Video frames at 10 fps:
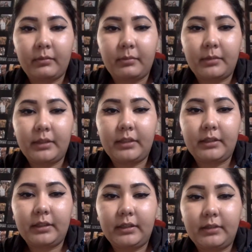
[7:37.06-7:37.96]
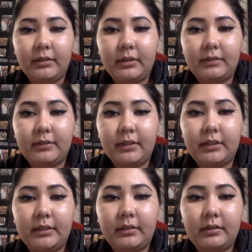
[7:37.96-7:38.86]
What do you think you could have
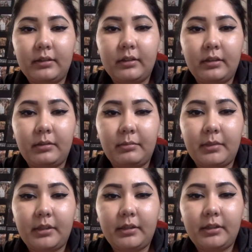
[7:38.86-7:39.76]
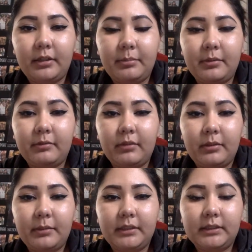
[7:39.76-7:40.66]
done better in your
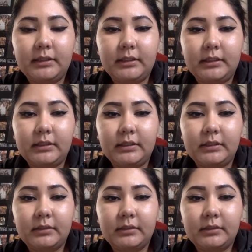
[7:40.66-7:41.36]
performances?